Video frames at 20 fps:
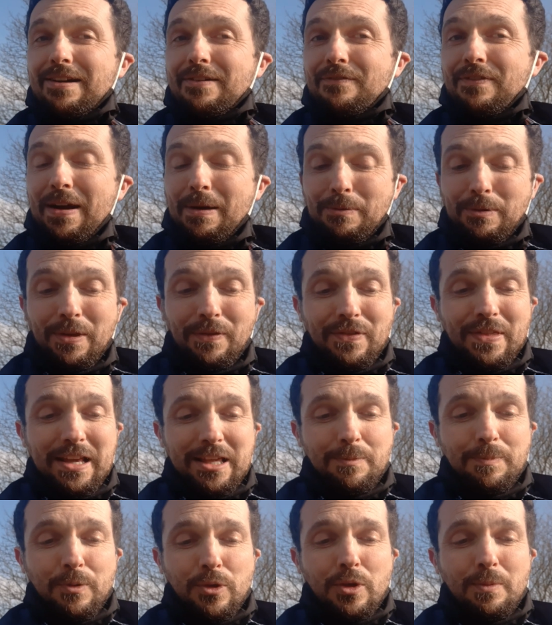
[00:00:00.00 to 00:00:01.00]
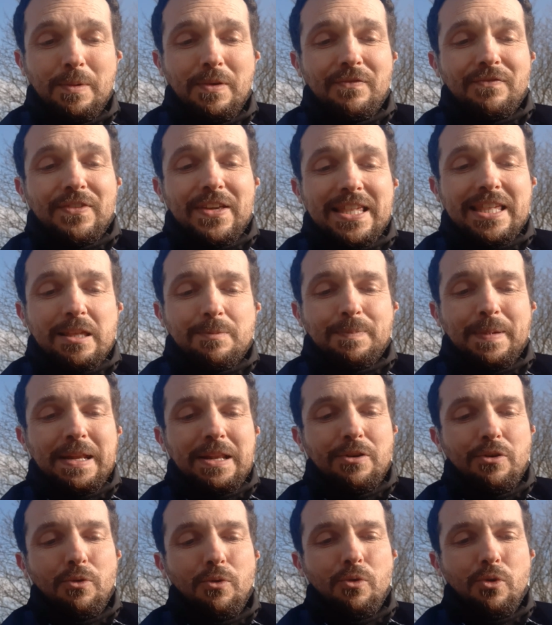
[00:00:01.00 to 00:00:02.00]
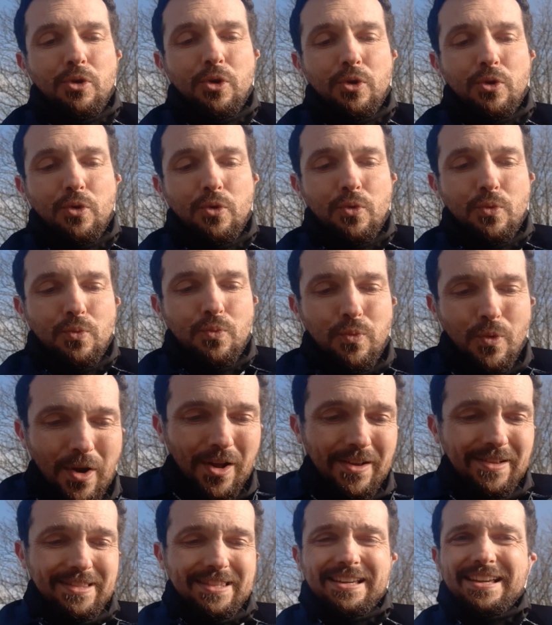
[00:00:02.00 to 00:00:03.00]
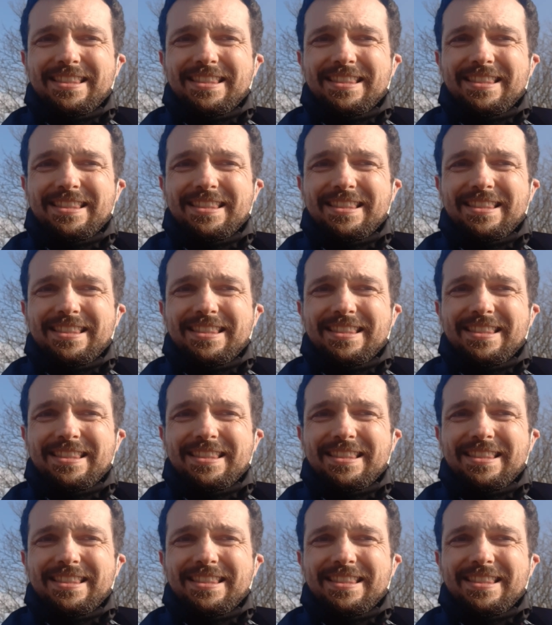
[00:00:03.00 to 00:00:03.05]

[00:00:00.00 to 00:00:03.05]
that will give you that special move. This has been awkward,